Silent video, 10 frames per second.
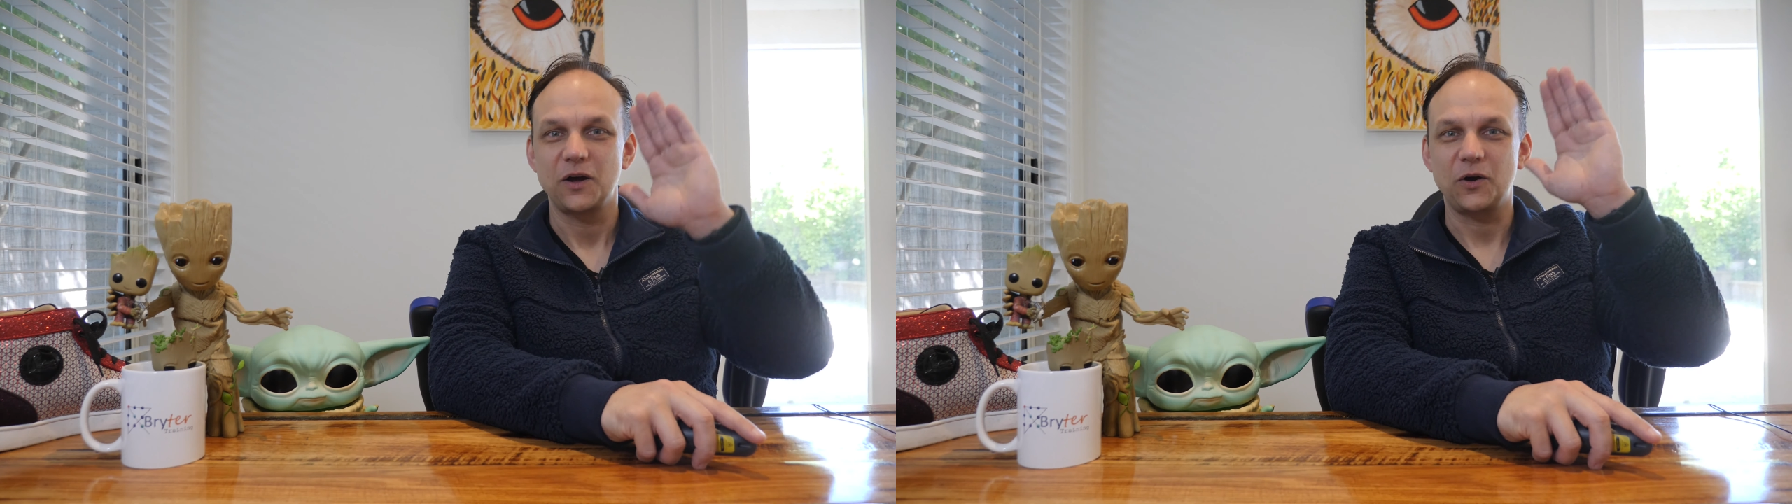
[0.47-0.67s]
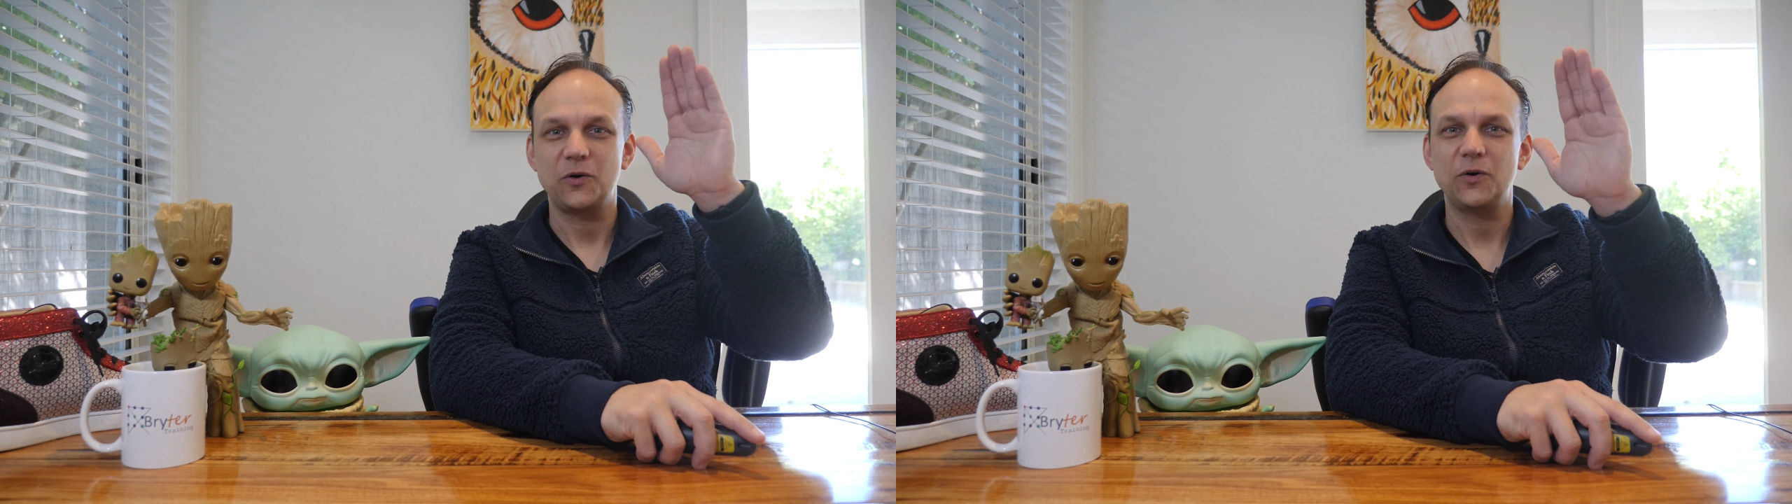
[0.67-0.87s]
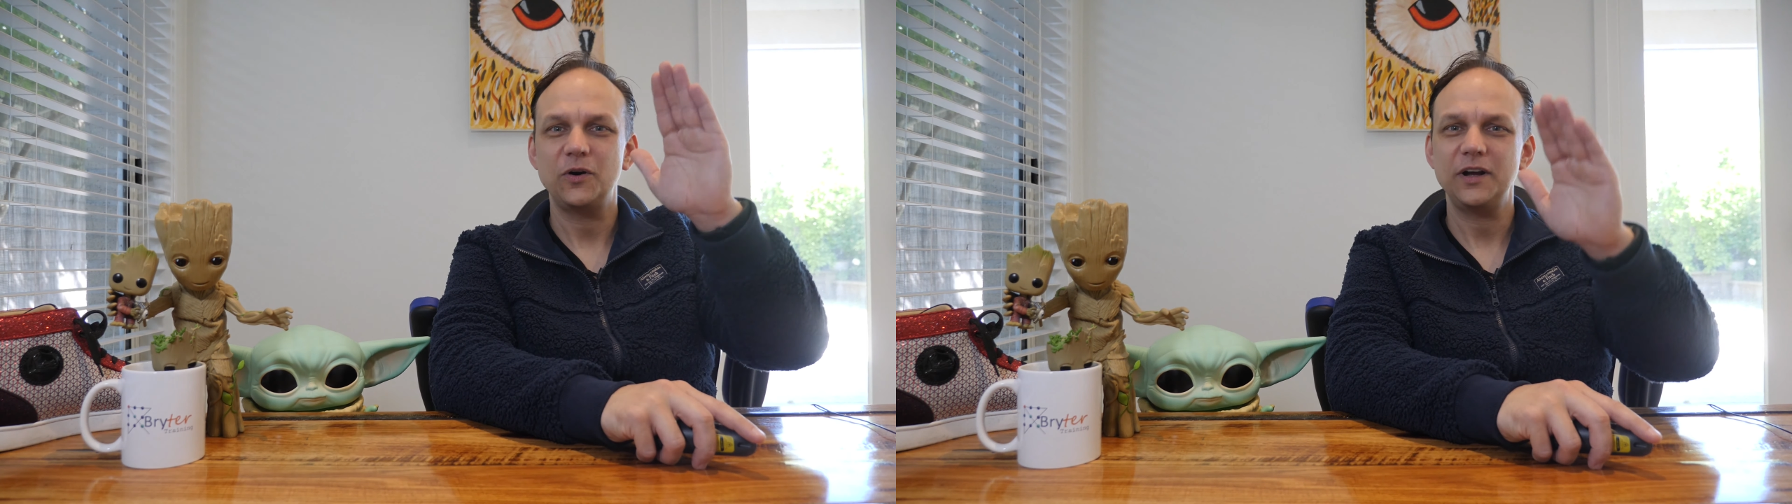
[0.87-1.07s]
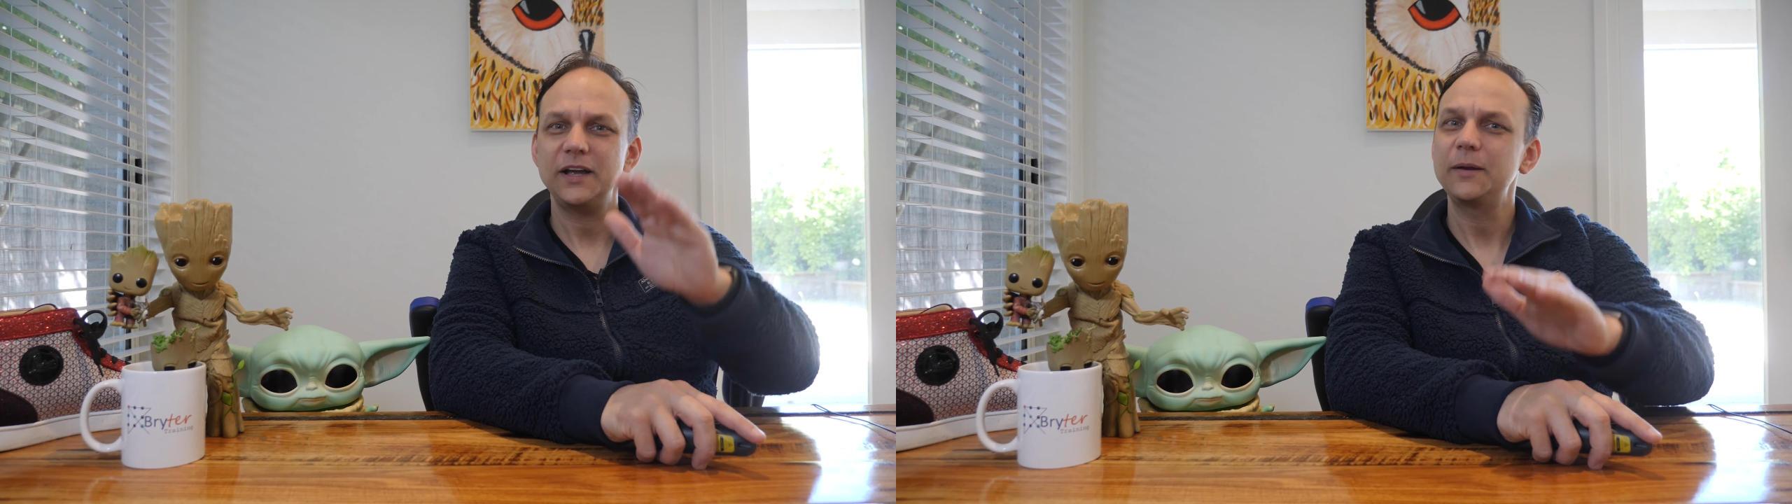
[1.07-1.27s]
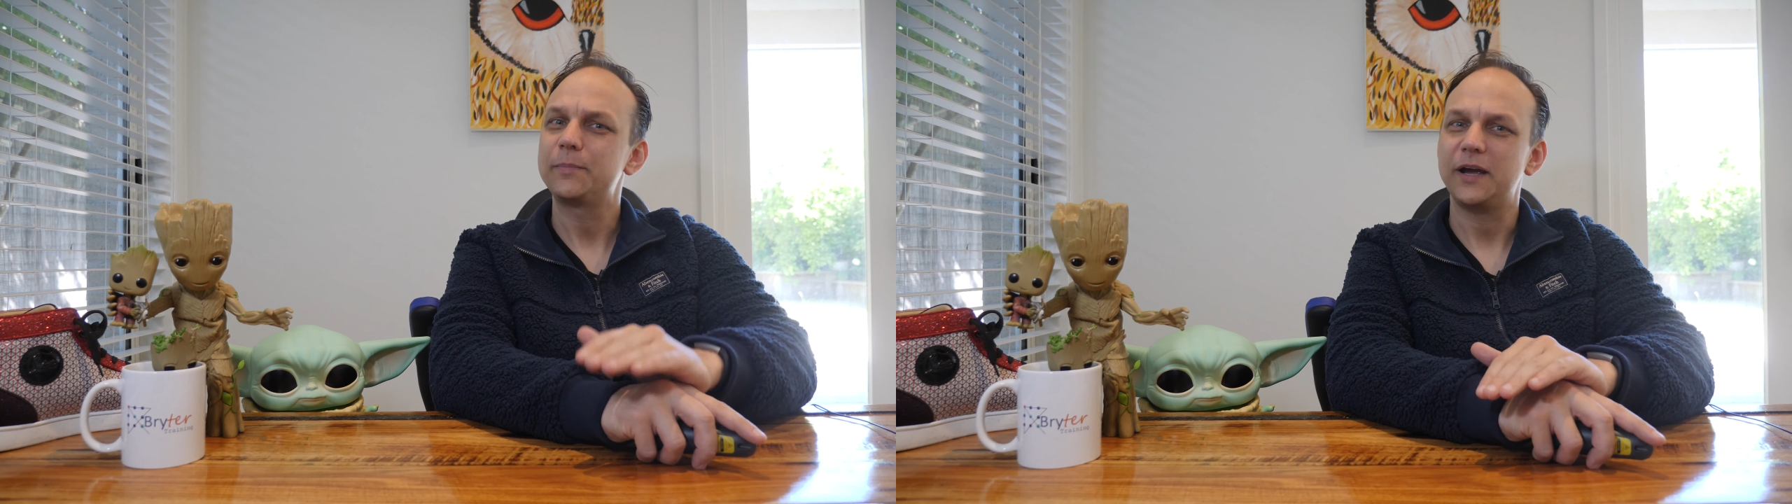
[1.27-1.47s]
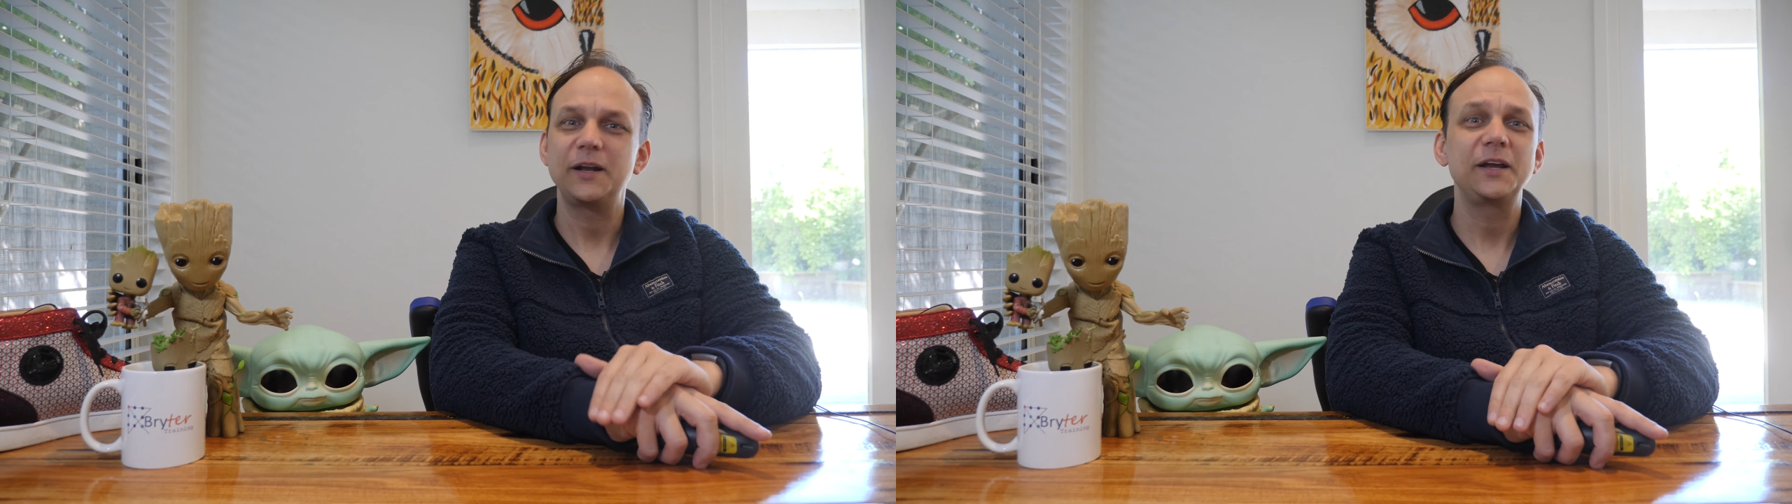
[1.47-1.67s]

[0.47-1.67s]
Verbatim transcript: Ahoy, Peter